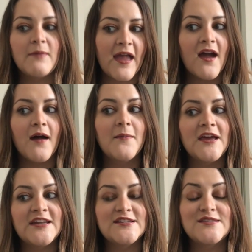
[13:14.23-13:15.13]
Pam,
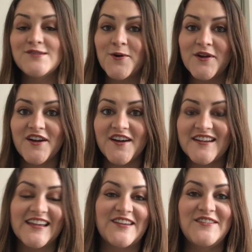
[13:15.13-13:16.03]
it is so
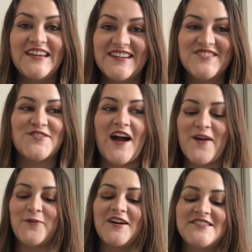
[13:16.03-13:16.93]
good. Like, you need to
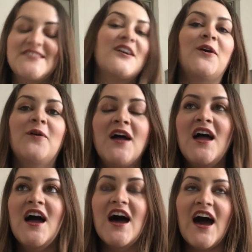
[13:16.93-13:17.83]
try one. So
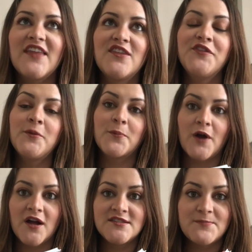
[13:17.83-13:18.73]
I thought the
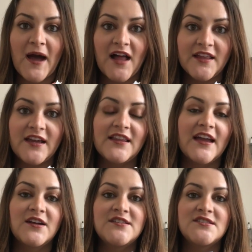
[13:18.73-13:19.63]
bronze palette
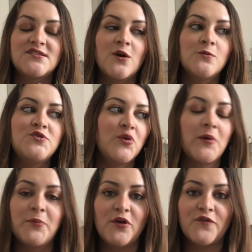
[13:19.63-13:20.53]
like is so
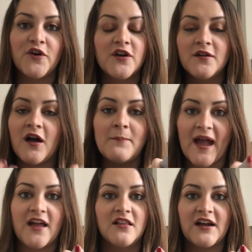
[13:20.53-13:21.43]
dupable for
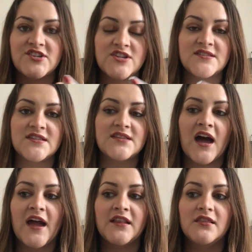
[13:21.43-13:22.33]
my collection, since
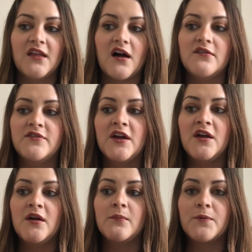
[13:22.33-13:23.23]
I love
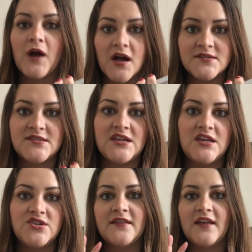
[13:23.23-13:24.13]

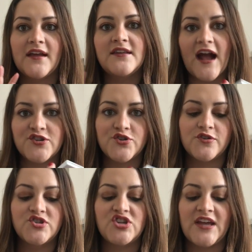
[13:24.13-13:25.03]
bronzy and like
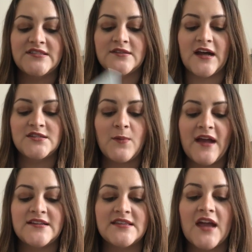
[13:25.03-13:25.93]
natural shades. So that's
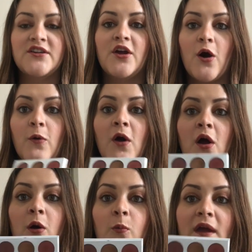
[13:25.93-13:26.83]
why I decided to go
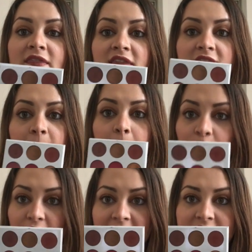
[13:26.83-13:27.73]
with the
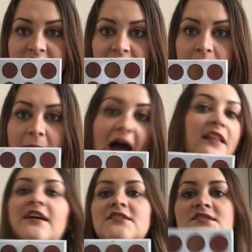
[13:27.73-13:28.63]
burgundy palette.